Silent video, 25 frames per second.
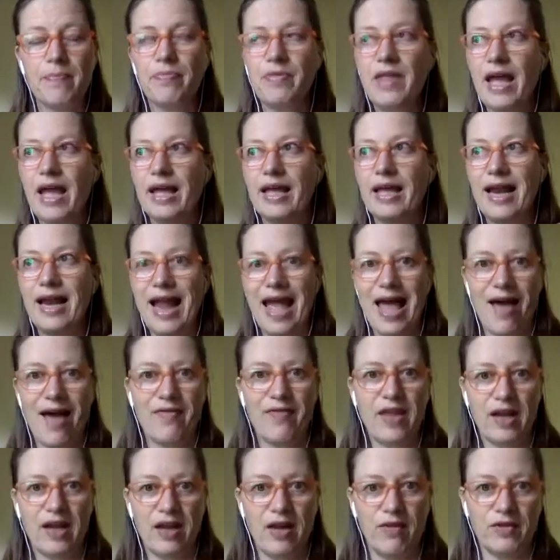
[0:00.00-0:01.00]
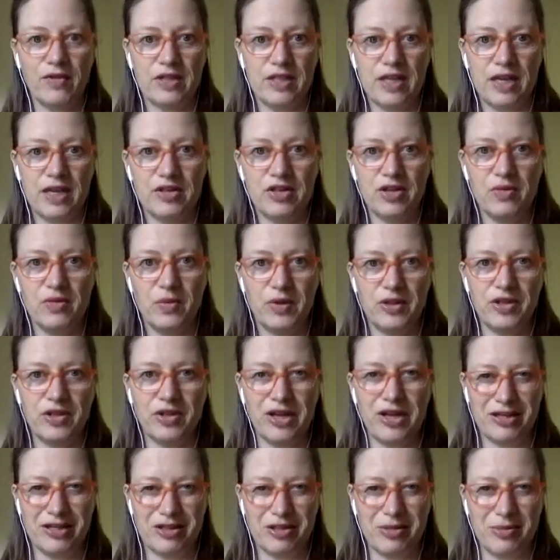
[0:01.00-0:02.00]
that can have that conversation with your
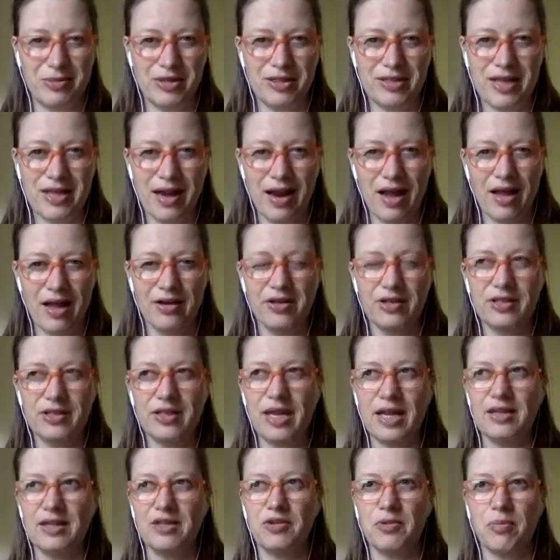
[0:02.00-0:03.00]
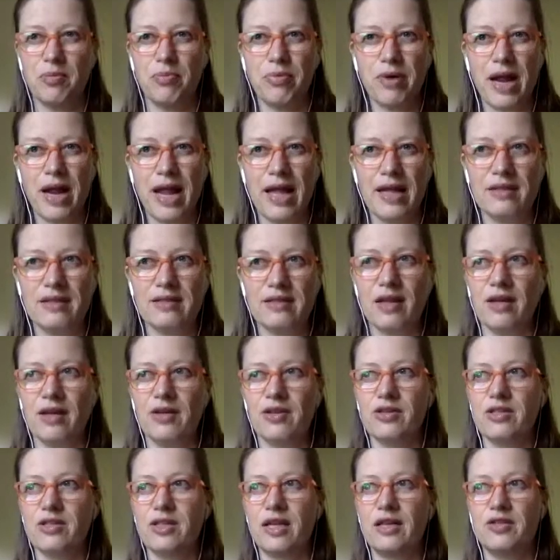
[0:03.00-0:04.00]
customers, that understands your brands,
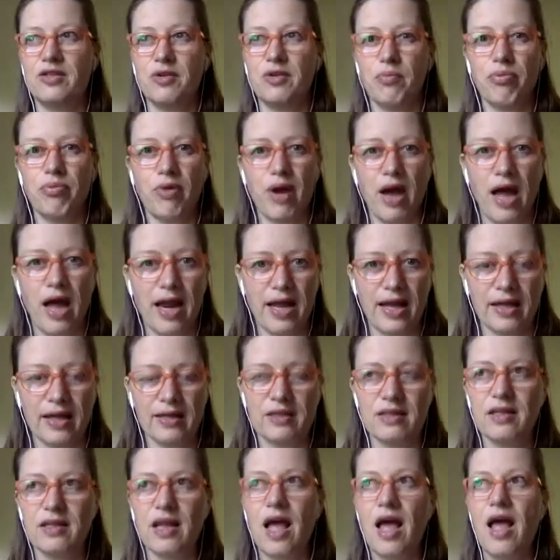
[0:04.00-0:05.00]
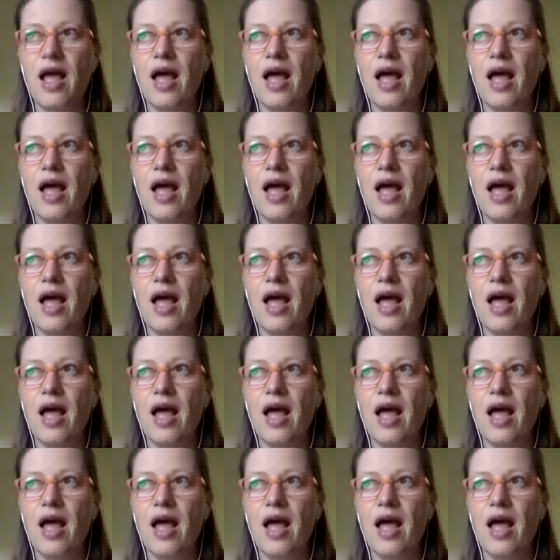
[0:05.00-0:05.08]
understands your products,